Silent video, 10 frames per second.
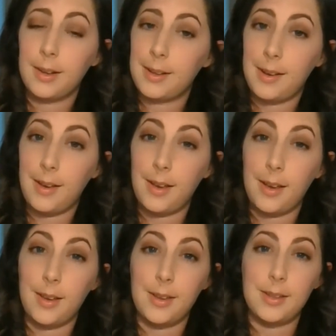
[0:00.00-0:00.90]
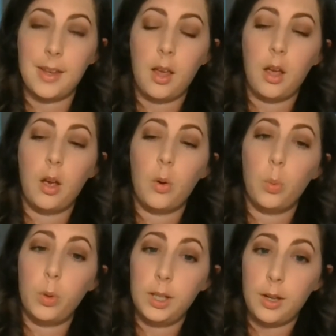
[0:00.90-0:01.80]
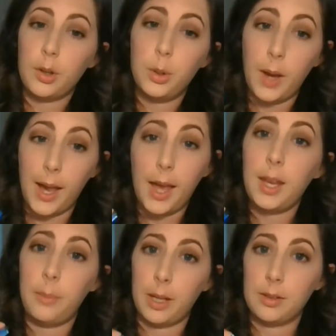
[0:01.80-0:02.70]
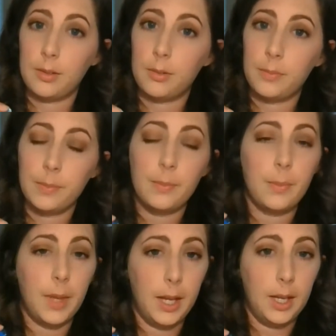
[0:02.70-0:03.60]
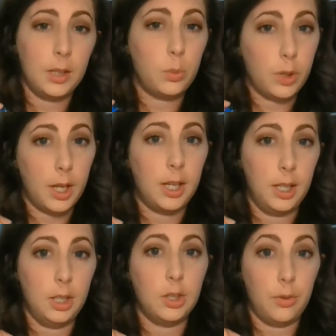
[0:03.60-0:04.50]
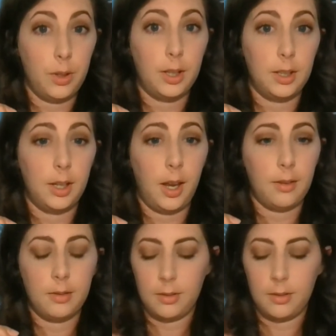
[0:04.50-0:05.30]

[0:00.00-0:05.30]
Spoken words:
Because we know you had a pencil, and we're going to need you to find it again.